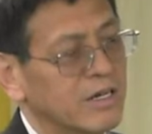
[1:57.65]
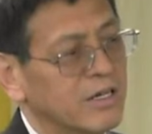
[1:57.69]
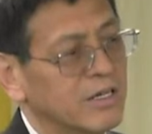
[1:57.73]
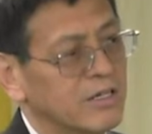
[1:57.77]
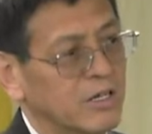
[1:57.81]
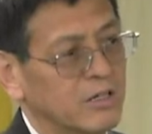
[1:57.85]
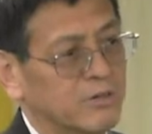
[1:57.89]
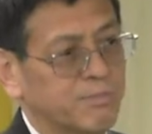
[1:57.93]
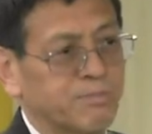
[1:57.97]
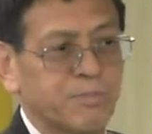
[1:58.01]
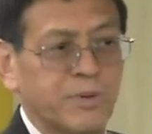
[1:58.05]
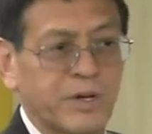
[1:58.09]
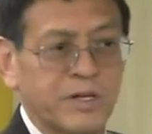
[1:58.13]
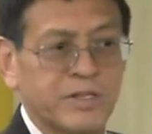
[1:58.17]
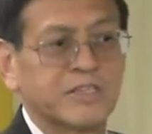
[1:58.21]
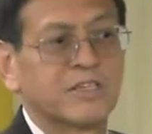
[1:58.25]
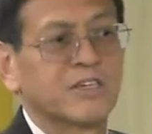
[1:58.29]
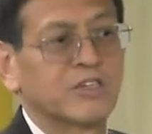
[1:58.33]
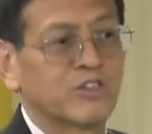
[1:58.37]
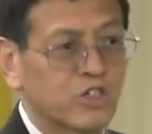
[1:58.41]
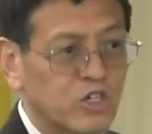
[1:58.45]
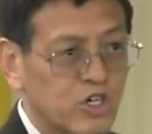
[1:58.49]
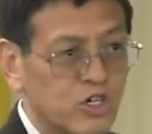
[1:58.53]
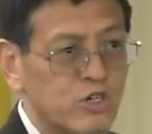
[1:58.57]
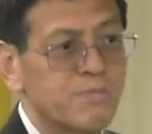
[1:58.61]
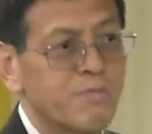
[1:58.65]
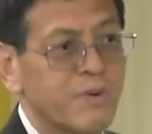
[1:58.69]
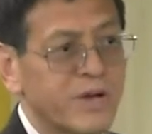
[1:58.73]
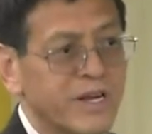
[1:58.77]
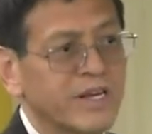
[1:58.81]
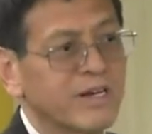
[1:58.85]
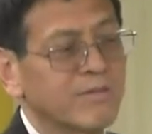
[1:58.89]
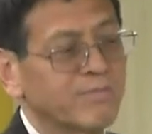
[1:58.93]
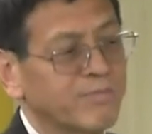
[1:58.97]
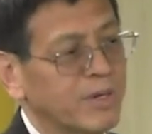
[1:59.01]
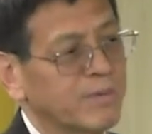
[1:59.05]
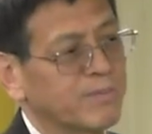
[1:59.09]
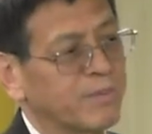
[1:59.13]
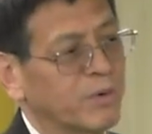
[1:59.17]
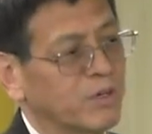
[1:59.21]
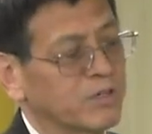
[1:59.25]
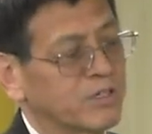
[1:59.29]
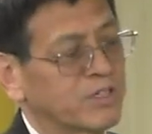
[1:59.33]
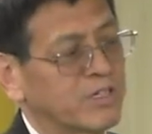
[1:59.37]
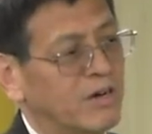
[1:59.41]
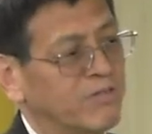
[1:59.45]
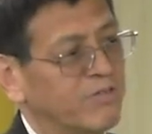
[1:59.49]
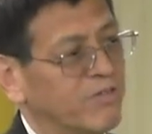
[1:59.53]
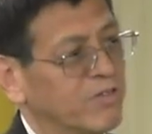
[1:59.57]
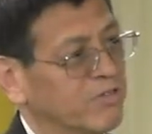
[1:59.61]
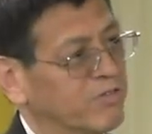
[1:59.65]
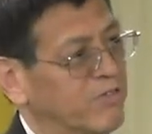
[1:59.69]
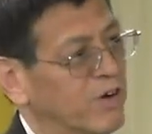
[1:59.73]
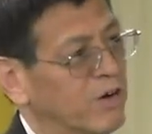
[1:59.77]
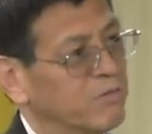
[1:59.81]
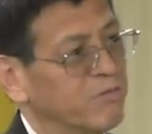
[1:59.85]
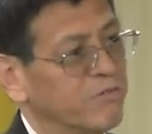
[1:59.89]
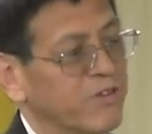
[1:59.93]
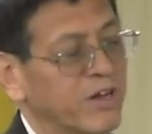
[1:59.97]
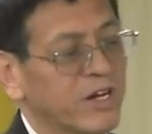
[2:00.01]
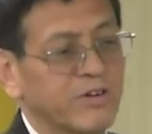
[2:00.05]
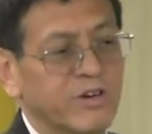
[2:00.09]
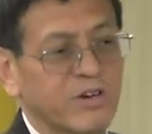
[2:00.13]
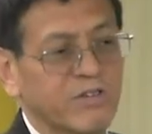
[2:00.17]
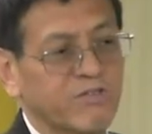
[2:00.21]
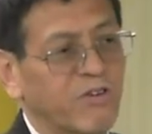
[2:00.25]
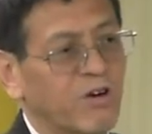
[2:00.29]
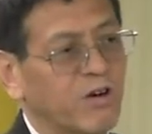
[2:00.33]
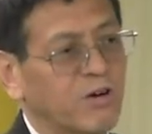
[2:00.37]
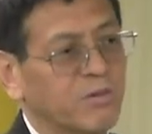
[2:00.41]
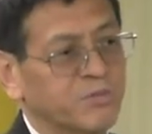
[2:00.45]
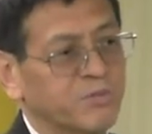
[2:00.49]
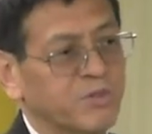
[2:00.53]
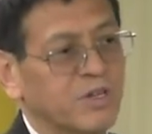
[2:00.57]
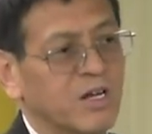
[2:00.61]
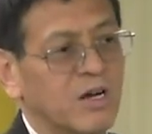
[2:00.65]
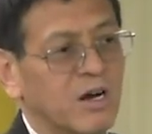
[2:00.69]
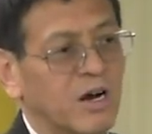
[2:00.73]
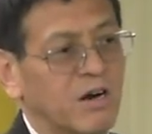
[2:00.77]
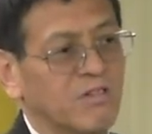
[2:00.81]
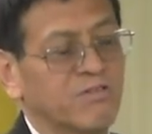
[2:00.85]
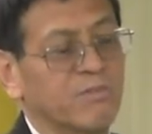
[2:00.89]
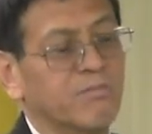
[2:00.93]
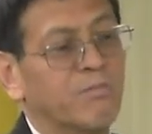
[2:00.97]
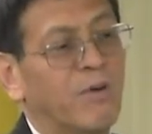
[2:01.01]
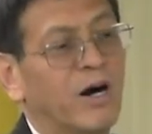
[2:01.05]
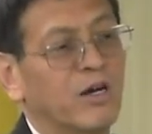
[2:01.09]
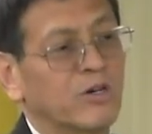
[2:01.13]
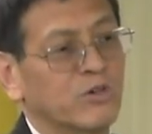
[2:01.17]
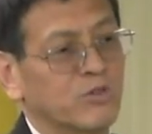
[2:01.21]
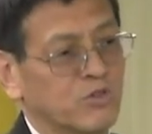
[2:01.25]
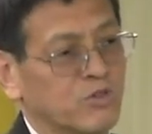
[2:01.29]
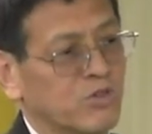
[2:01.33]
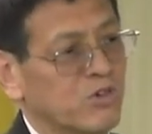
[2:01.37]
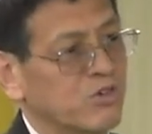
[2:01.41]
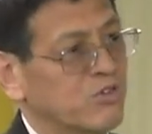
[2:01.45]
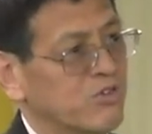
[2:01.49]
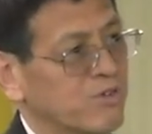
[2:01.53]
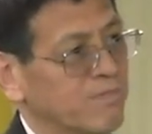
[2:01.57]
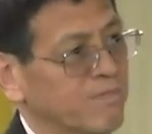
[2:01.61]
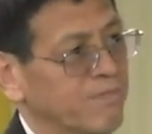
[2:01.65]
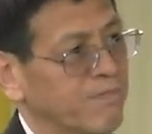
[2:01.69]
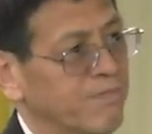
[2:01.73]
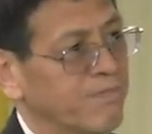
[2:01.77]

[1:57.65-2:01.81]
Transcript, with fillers: that basically 2 billion people suffer from various forms of malnutrition.